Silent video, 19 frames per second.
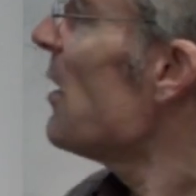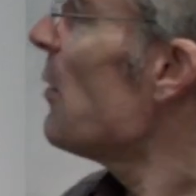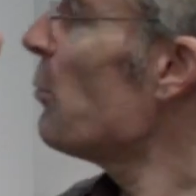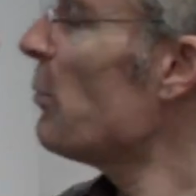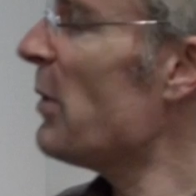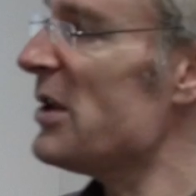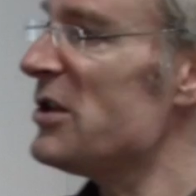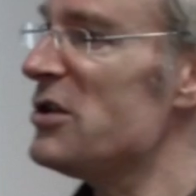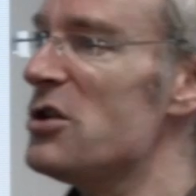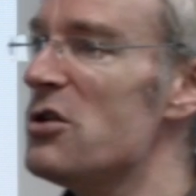
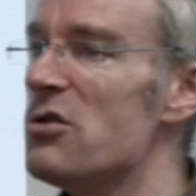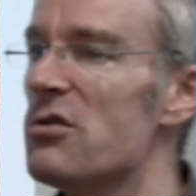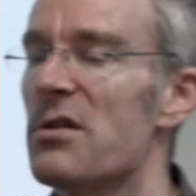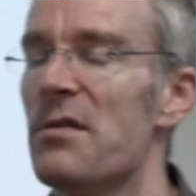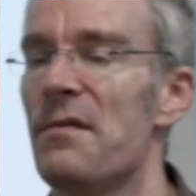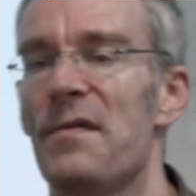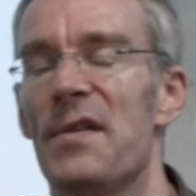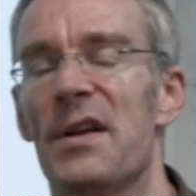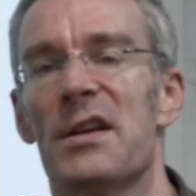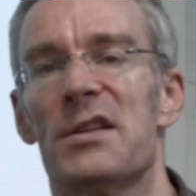when you
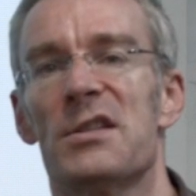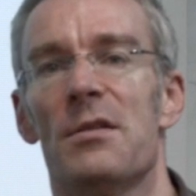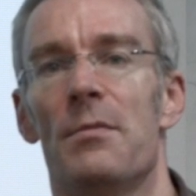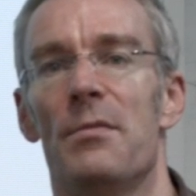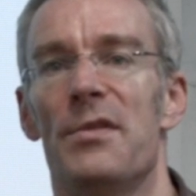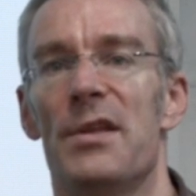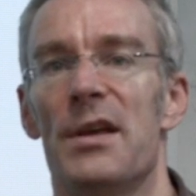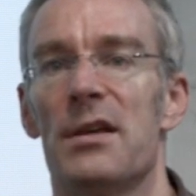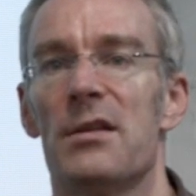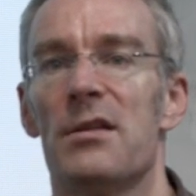configure
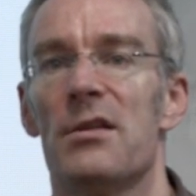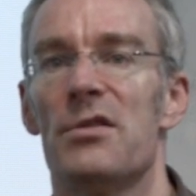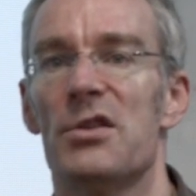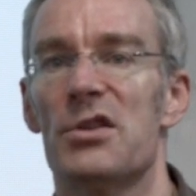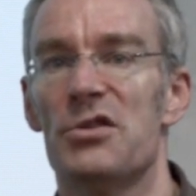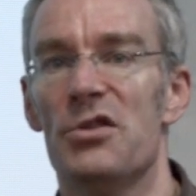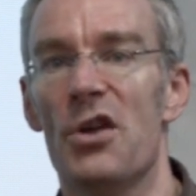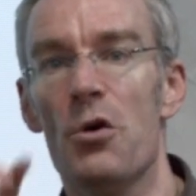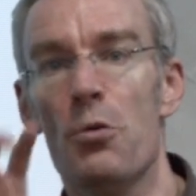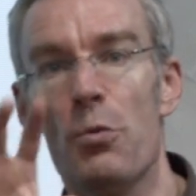something, there's
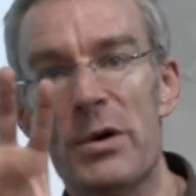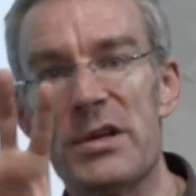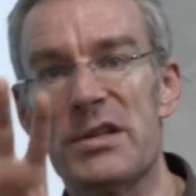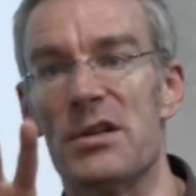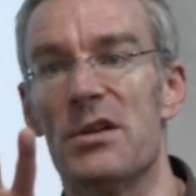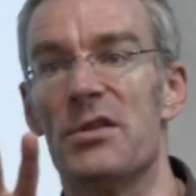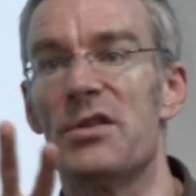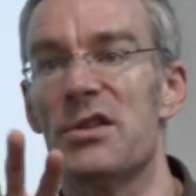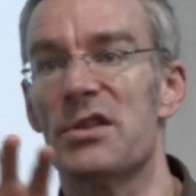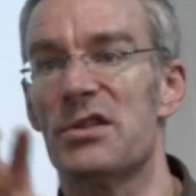no
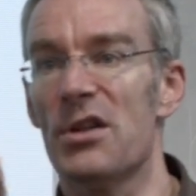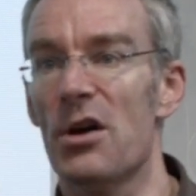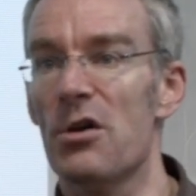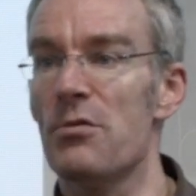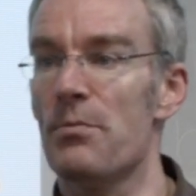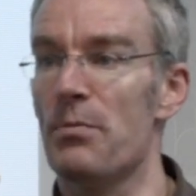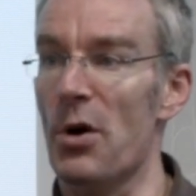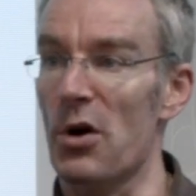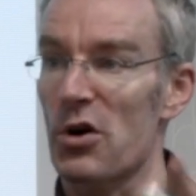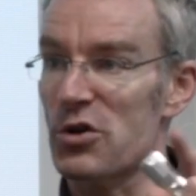wizard, there's no
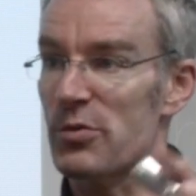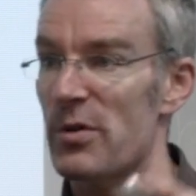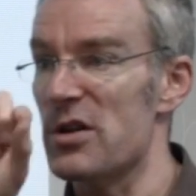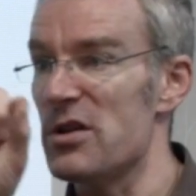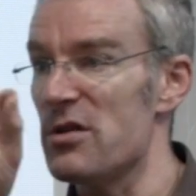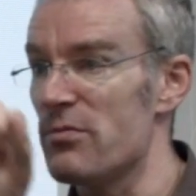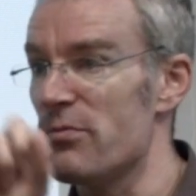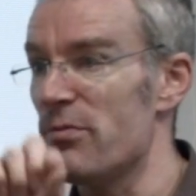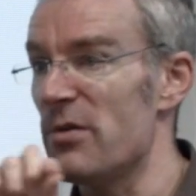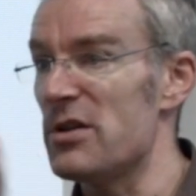box where
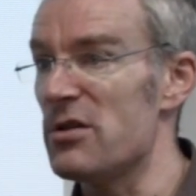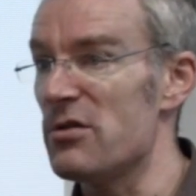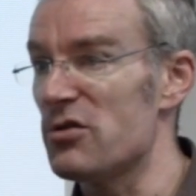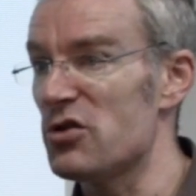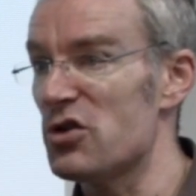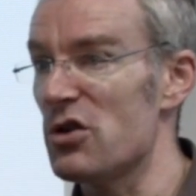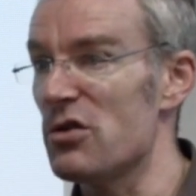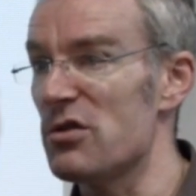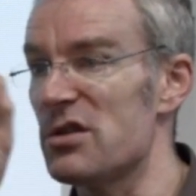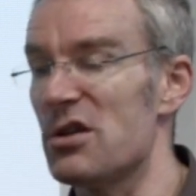you
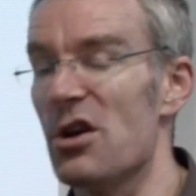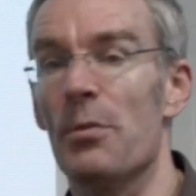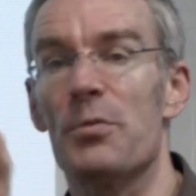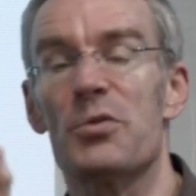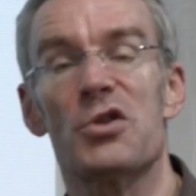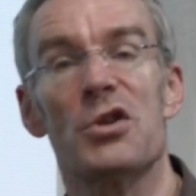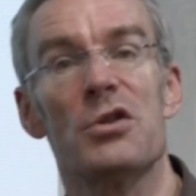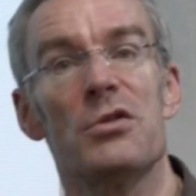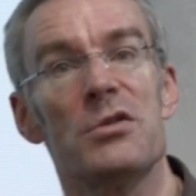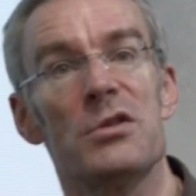choose the
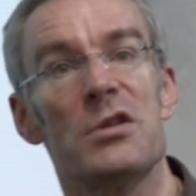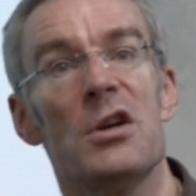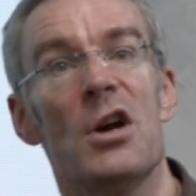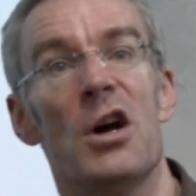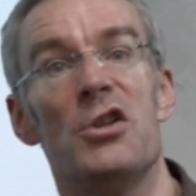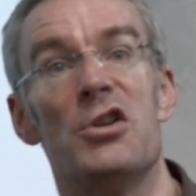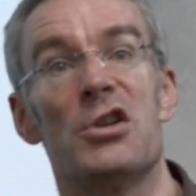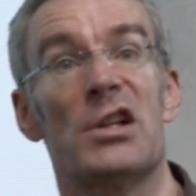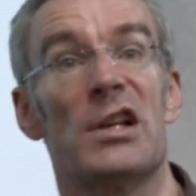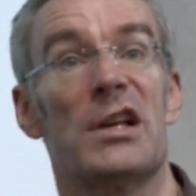options
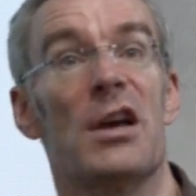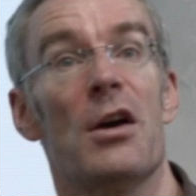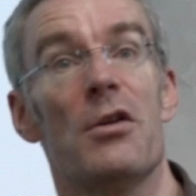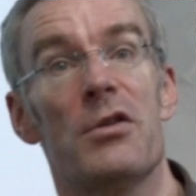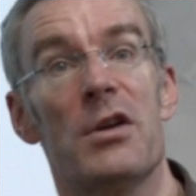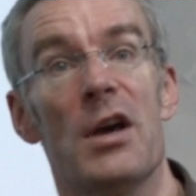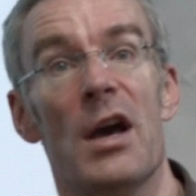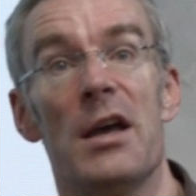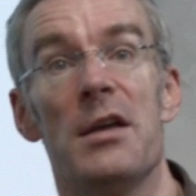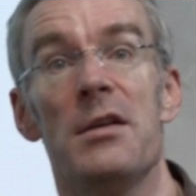and you click
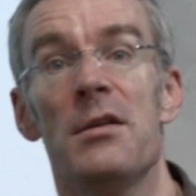OK.